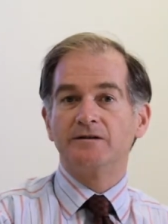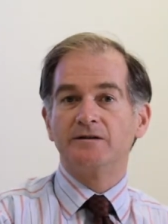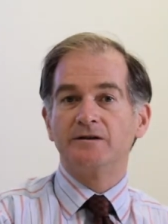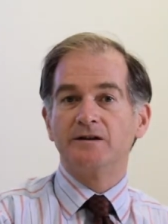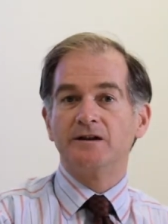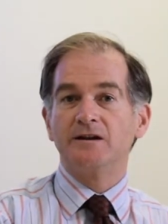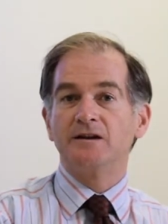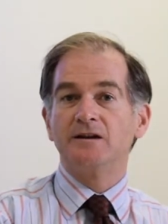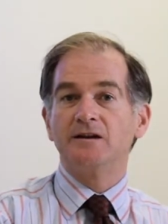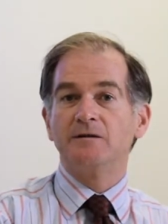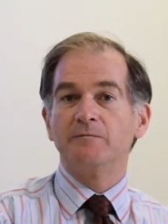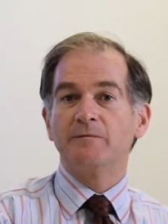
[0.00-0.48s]

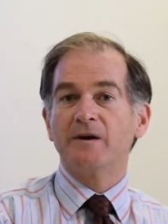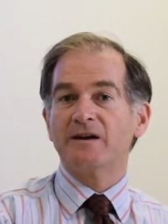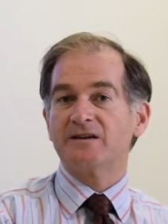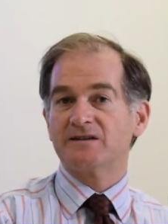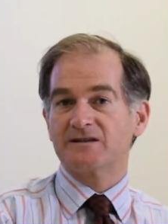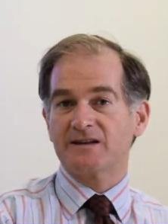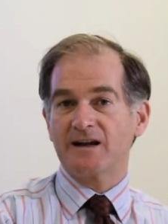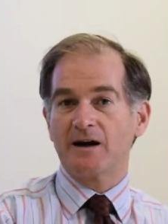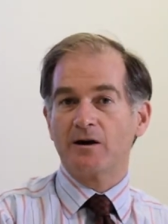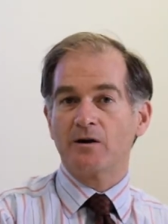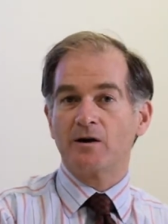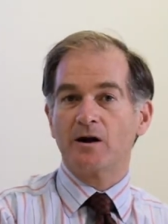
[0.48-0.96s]
The
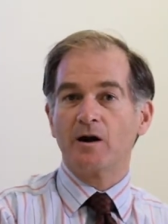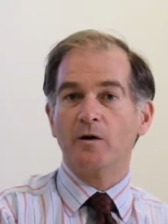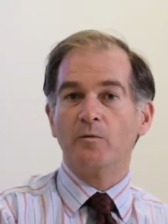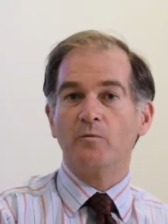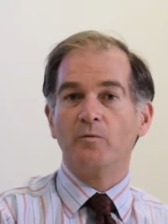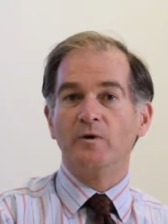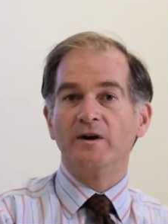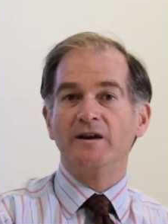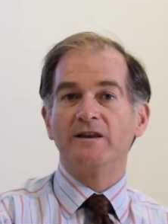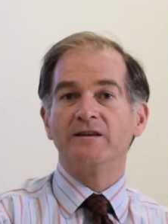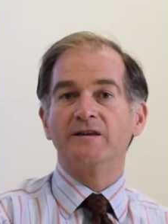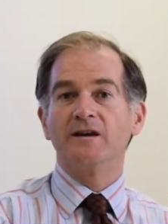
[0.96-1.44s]
best
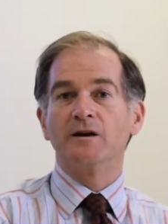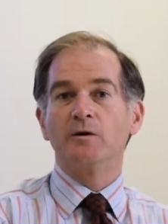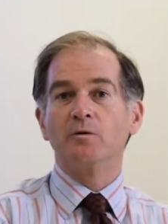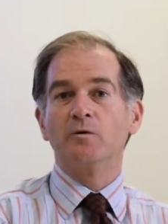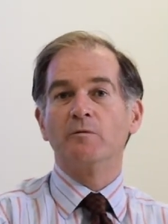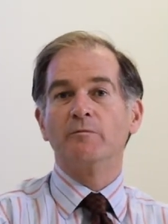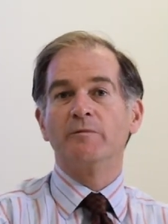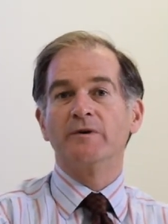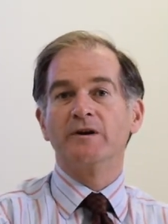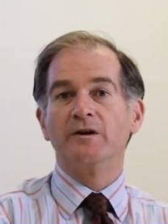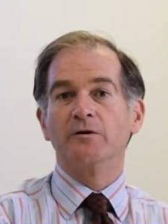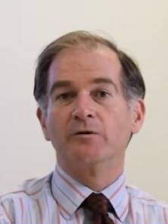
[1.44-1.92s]
outcome, we think,
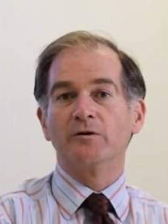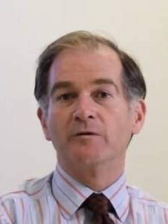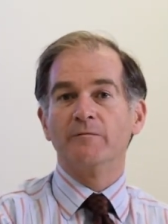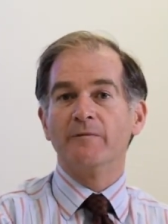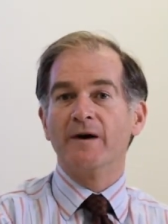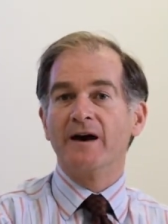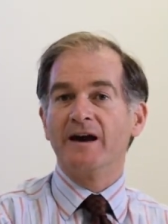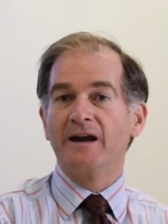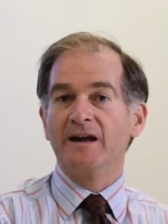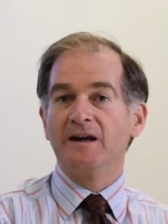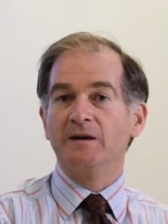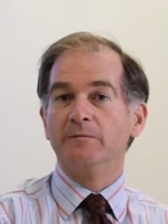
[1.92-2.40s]
will be a
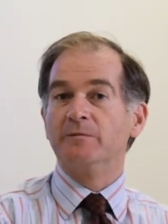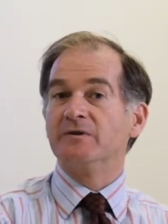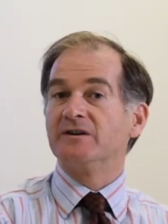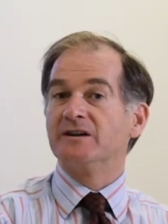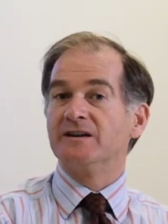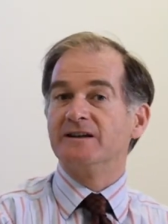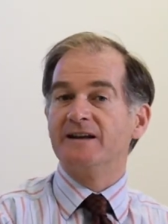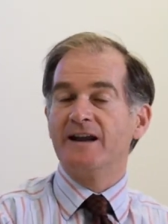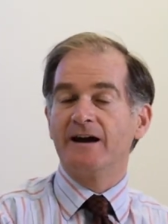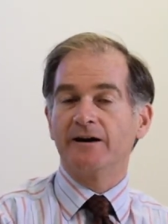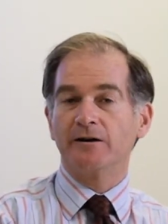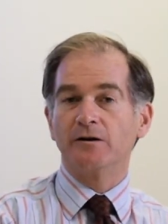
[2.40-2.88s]
Remain, but
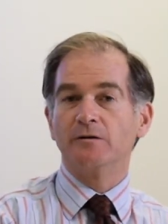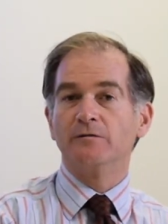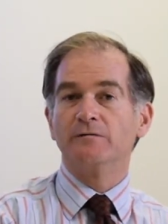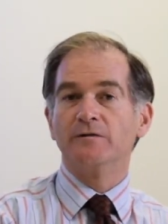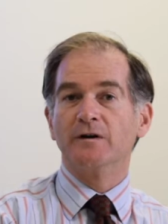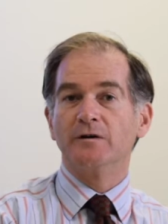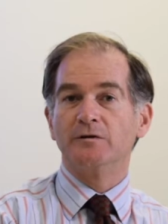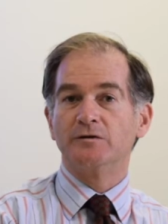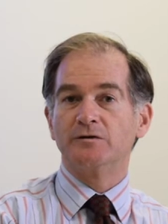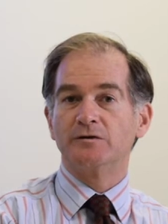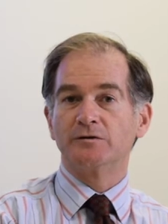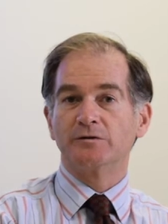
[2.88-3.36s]
a narrow
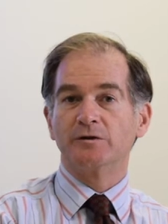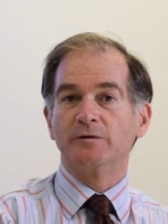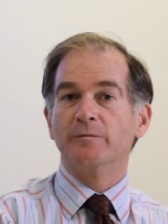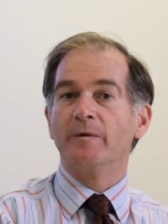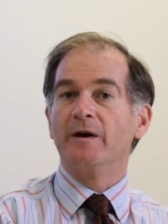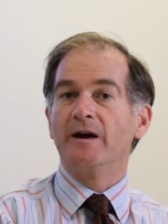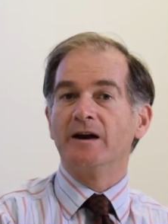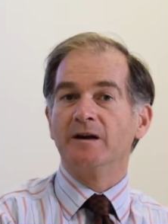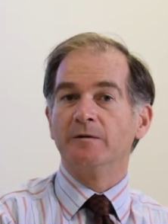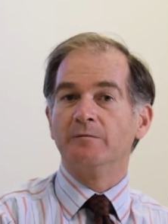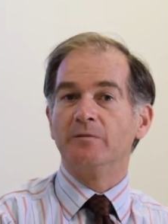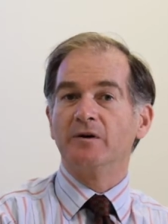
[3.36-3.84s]
vote to
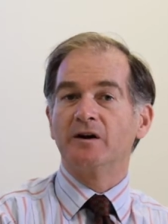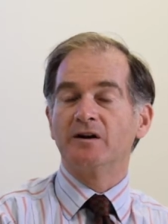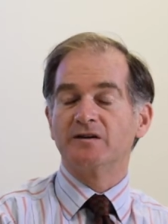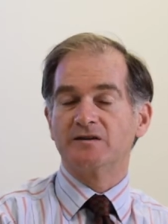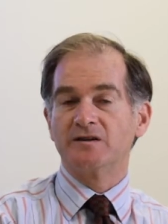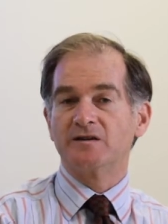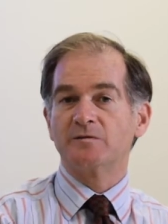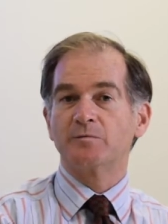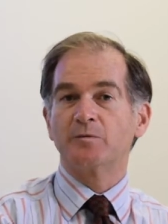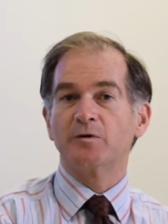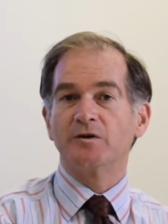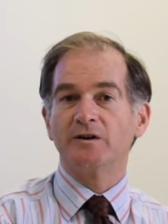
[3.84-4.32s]
remain,
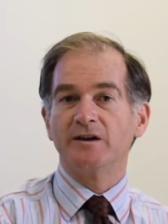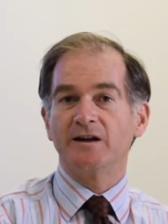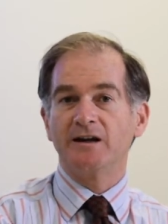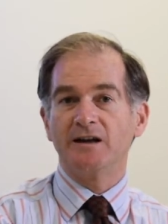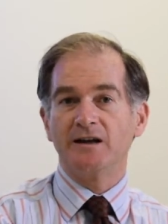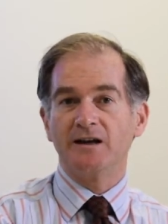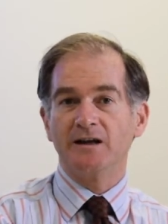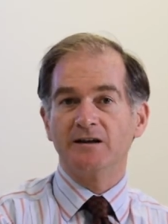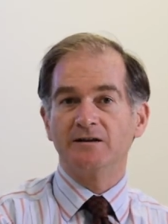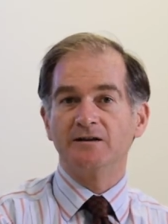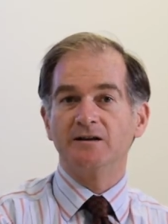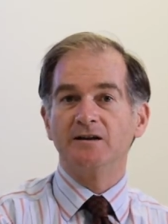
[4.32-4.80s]
because it's pretty
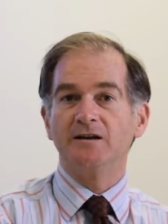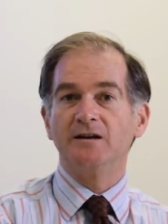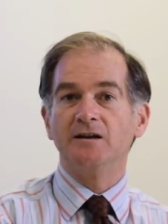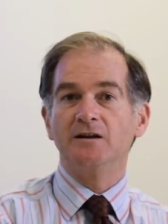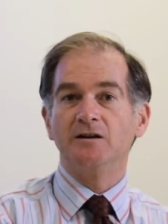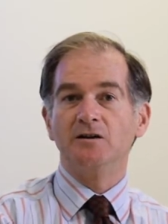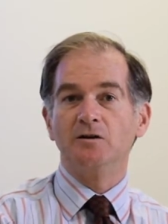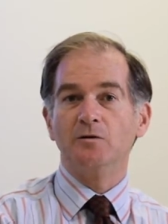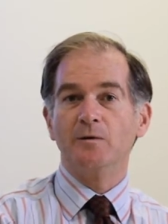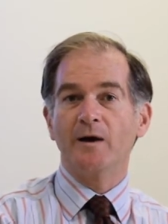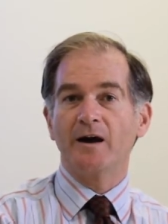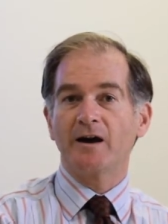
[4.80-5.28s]
clear that
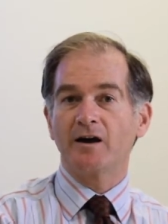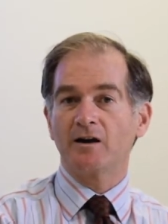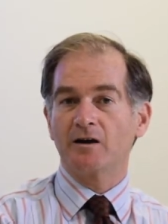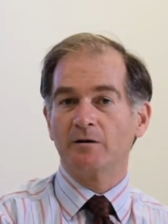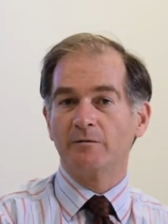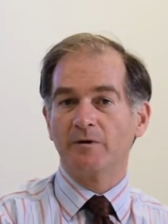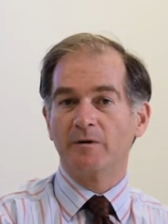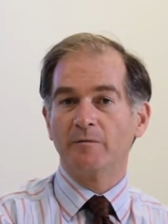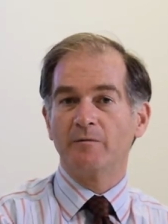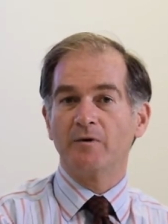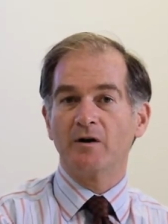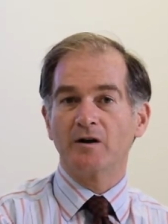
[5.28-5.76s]
EU
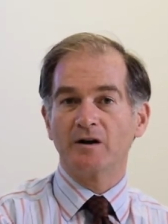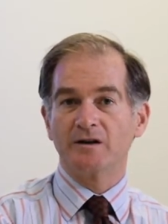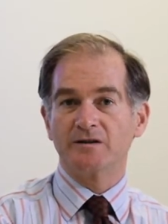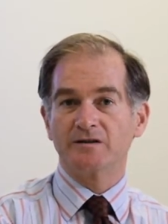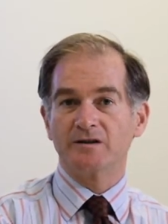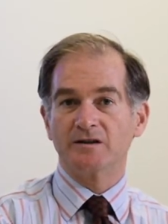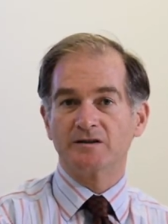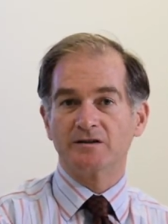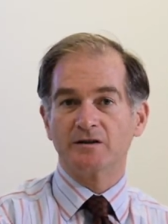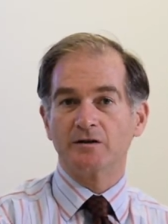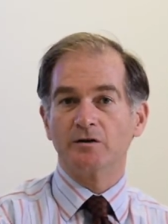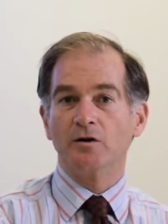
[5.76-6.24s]
economic
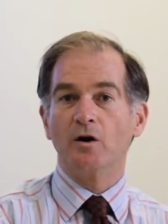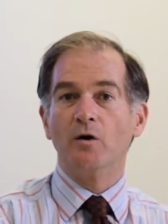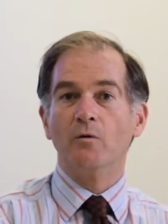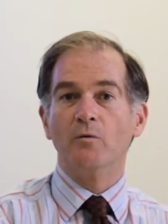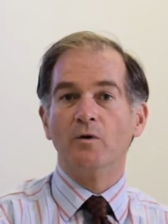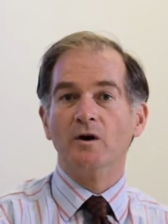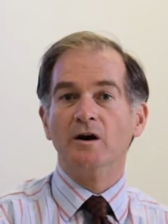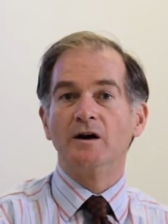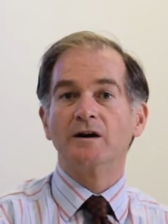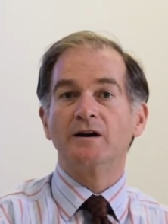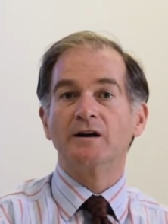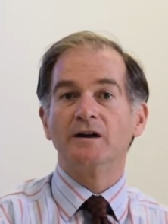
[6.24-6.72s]
policies are
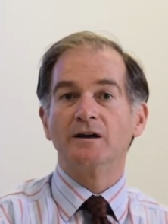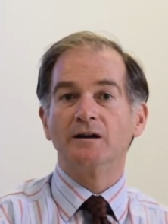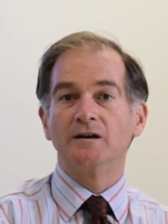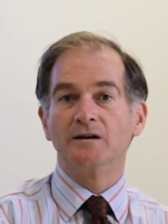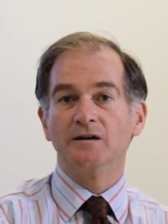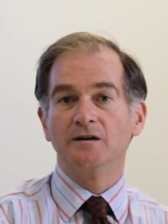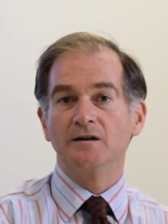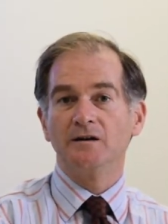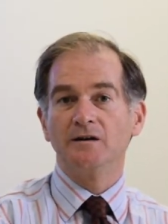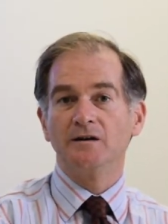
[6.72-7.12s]
not working.